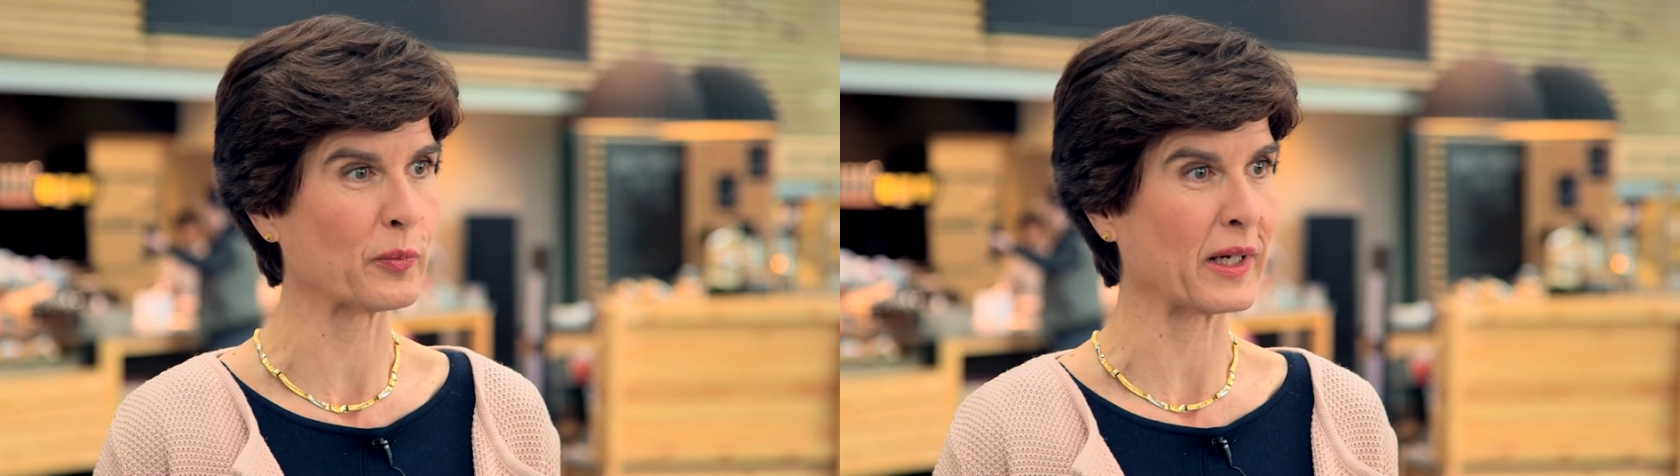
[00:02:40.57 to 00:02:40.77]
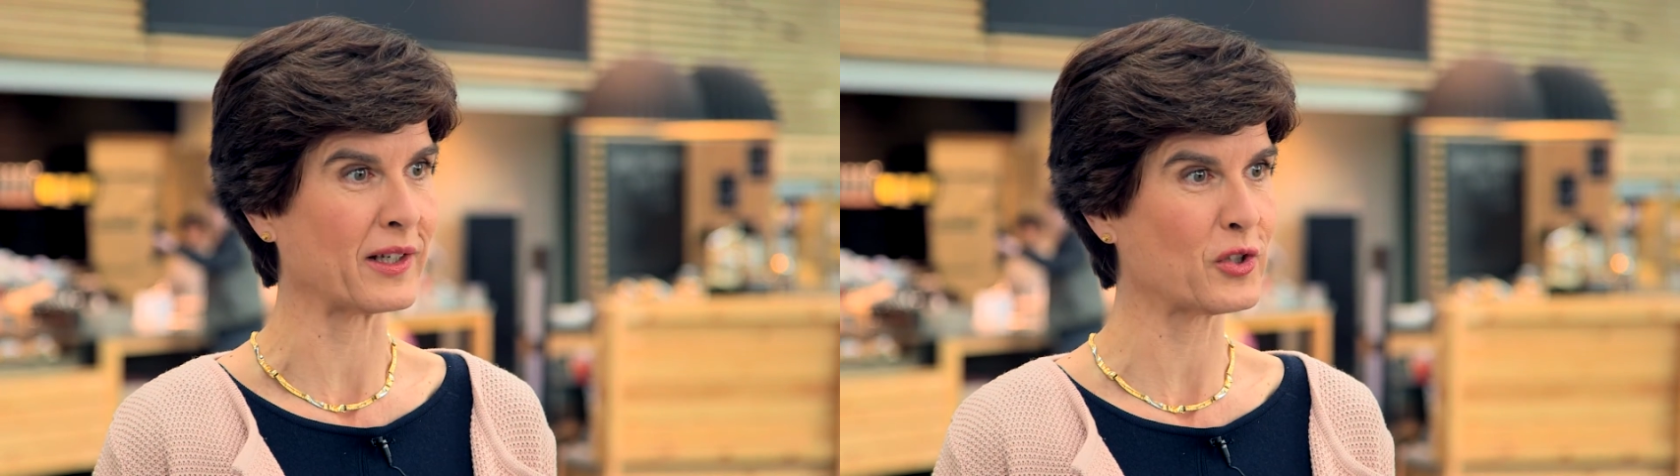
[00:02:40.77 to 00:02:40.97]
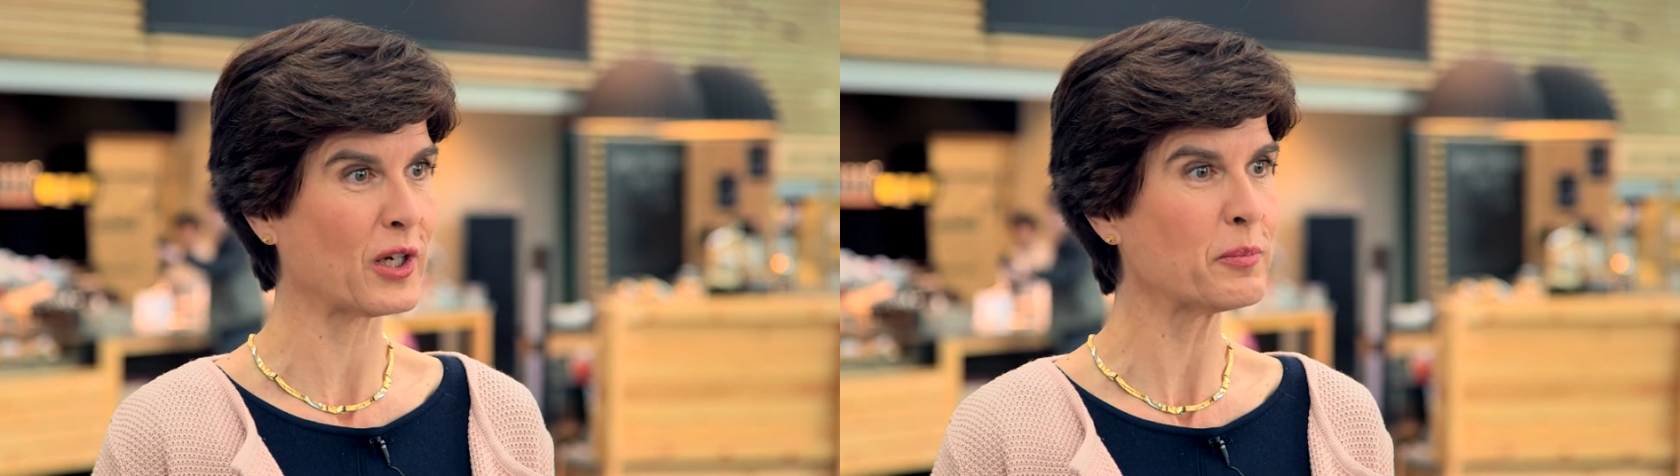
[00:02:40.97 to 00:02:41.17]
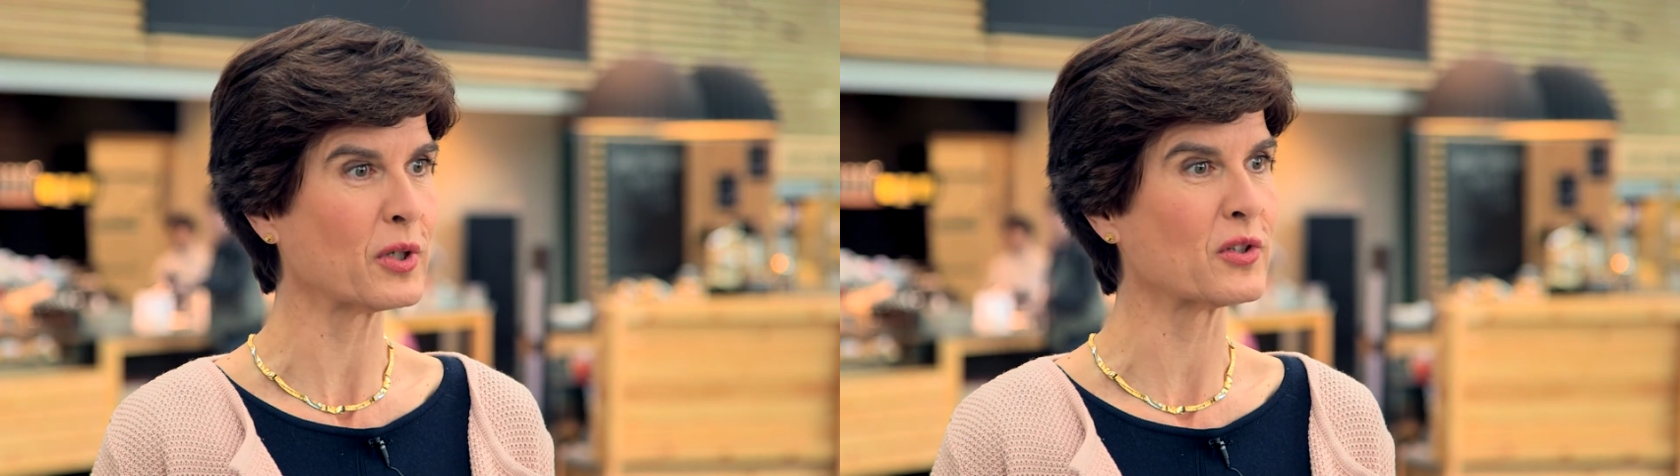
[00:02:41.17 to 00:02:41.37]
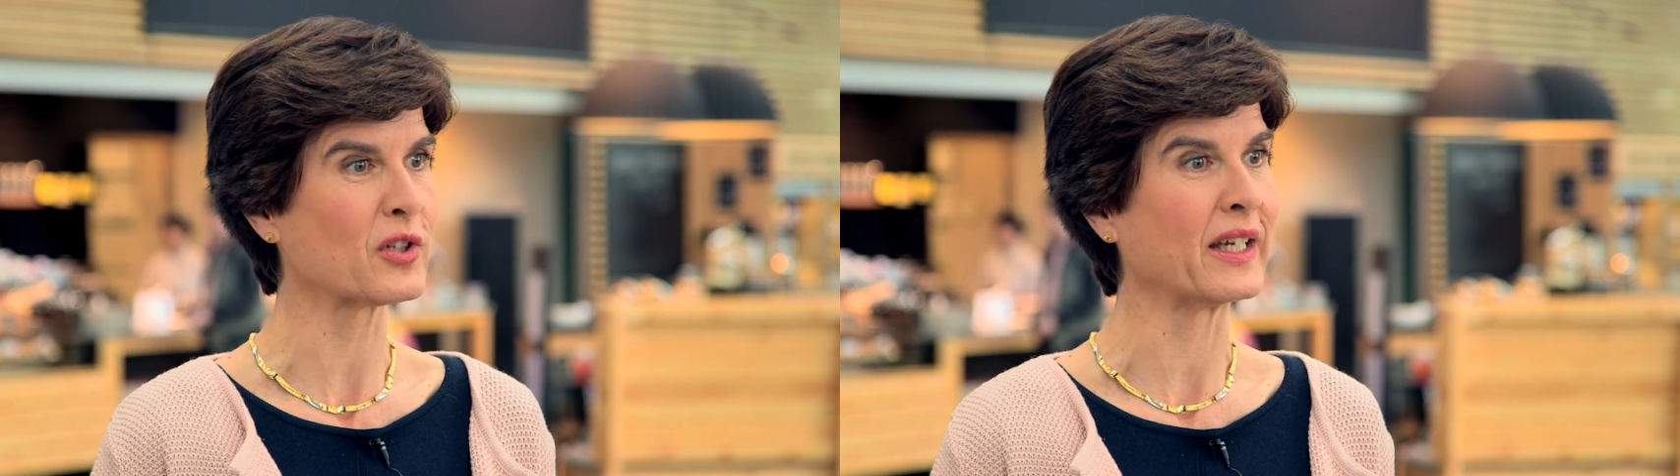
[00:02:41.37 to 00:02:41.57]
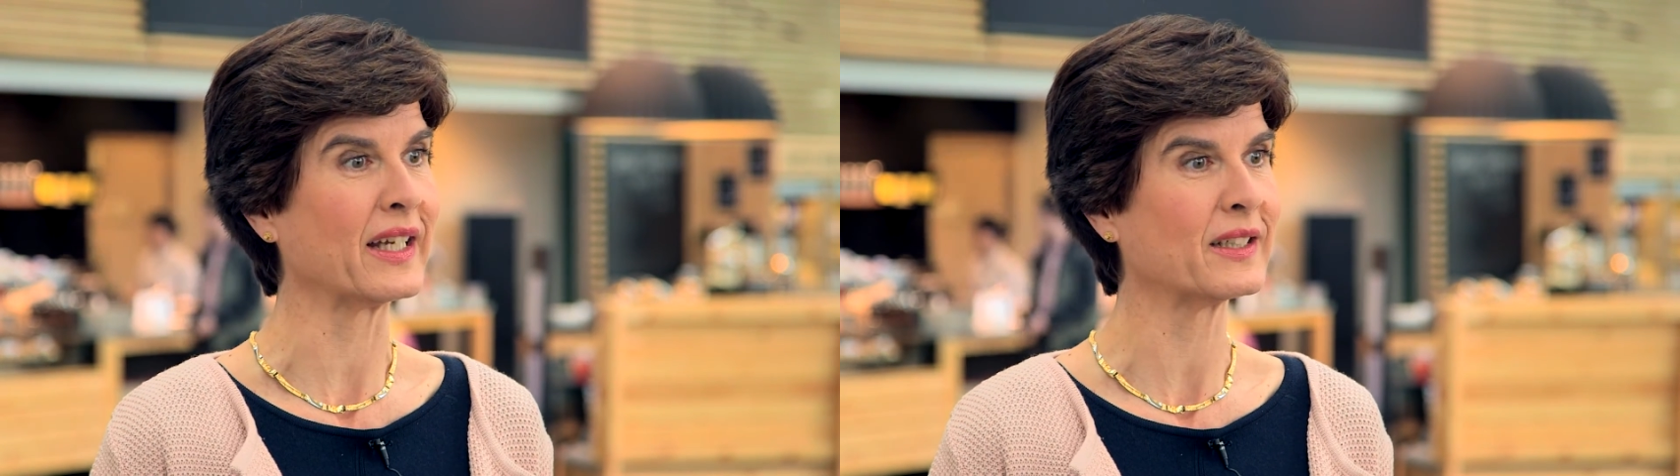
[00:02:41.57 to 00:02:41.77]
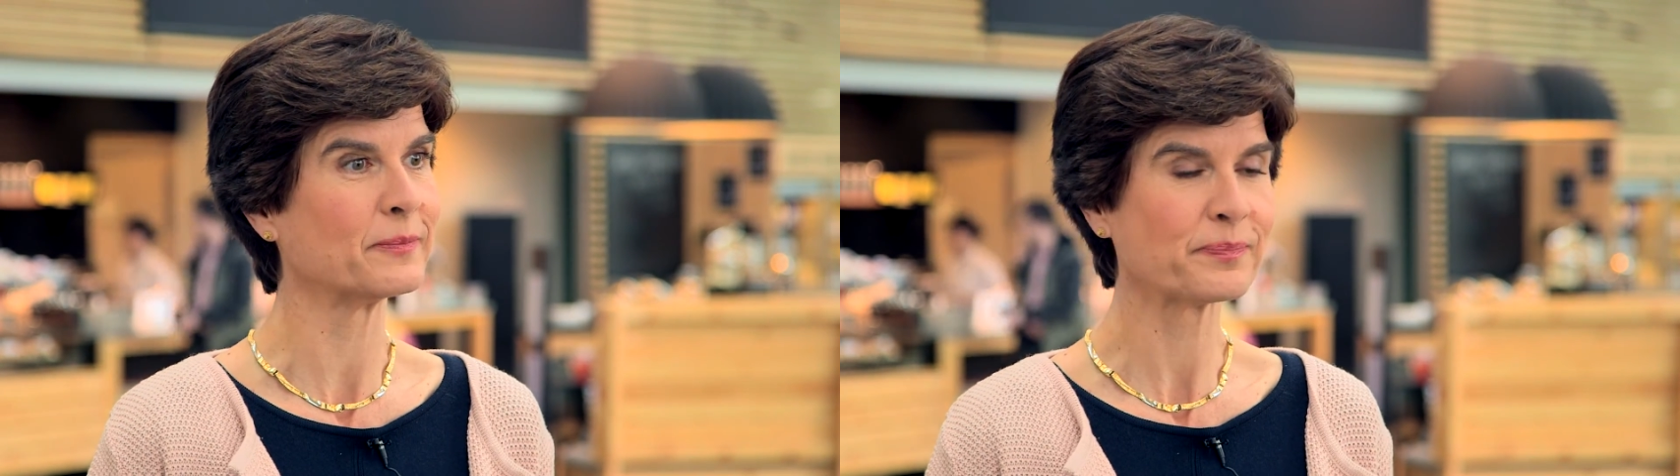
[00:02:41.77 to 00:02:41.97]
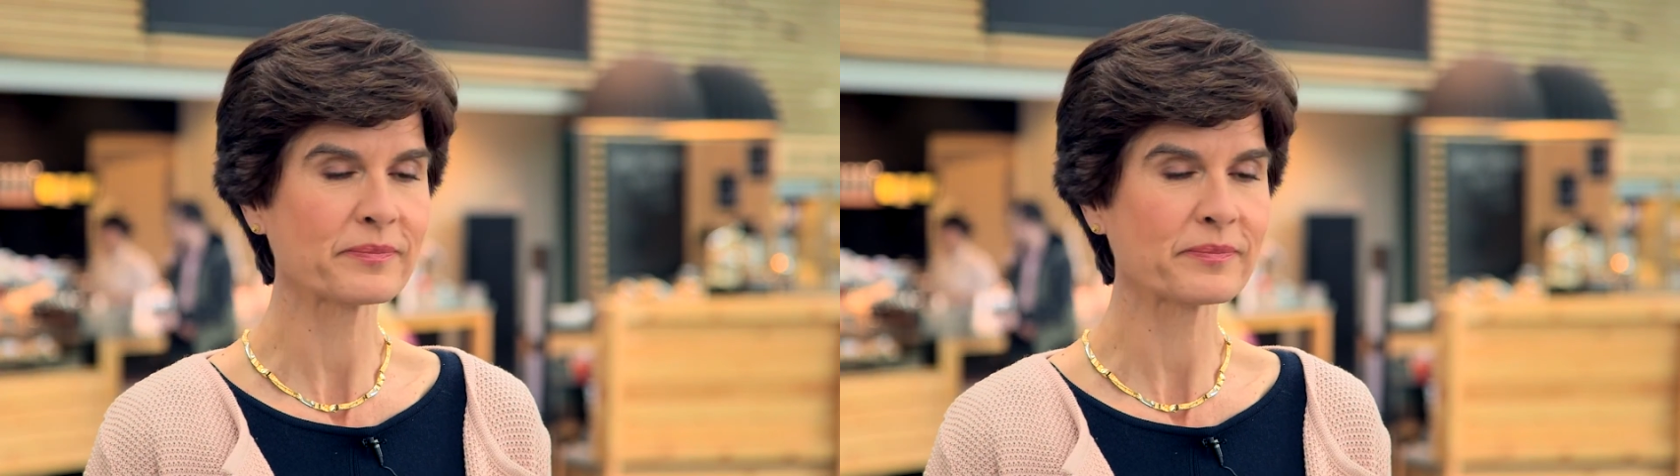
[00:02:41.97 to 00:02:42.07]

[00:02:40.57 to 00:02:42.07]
by the Champions League.